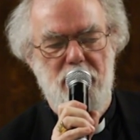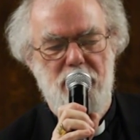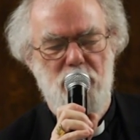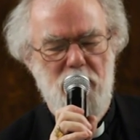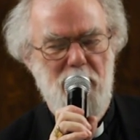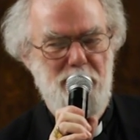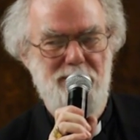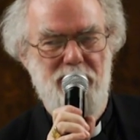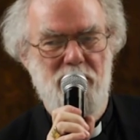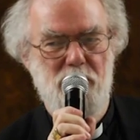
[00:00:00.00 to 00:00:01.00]
there are a couple
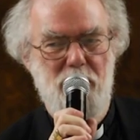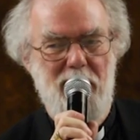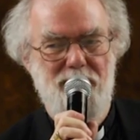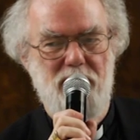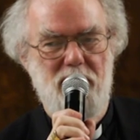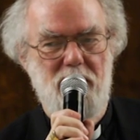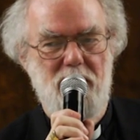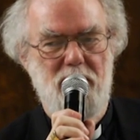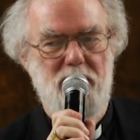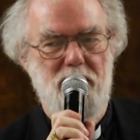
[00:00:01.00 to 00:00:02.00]
of things we have to
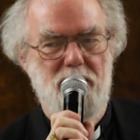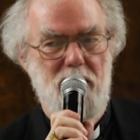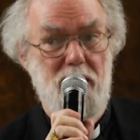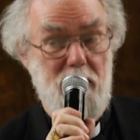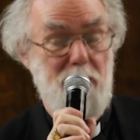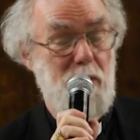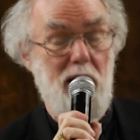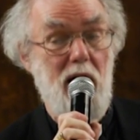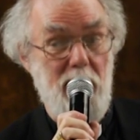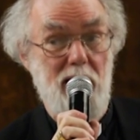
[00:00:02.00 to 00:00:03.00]
really keep an
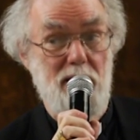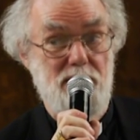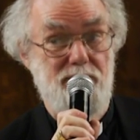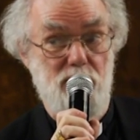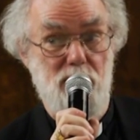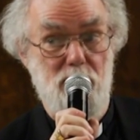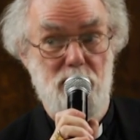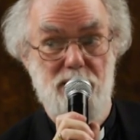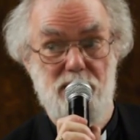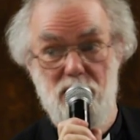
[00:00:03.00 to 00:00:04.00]
eye out for
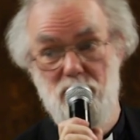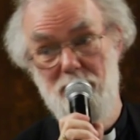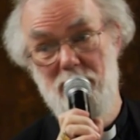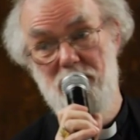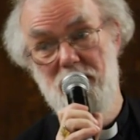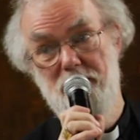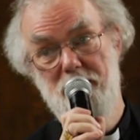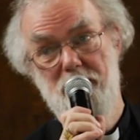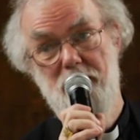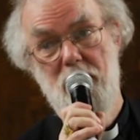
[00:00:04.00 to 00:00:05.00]
with social media.
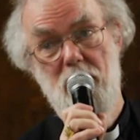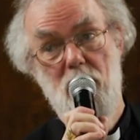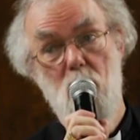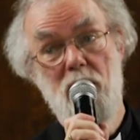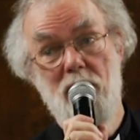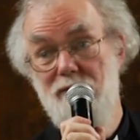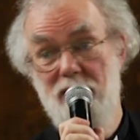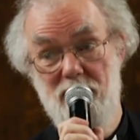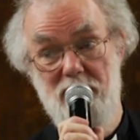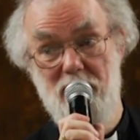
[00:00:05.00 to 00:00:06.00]
One I've
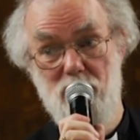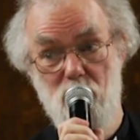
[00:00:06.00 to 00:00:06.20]
hinted at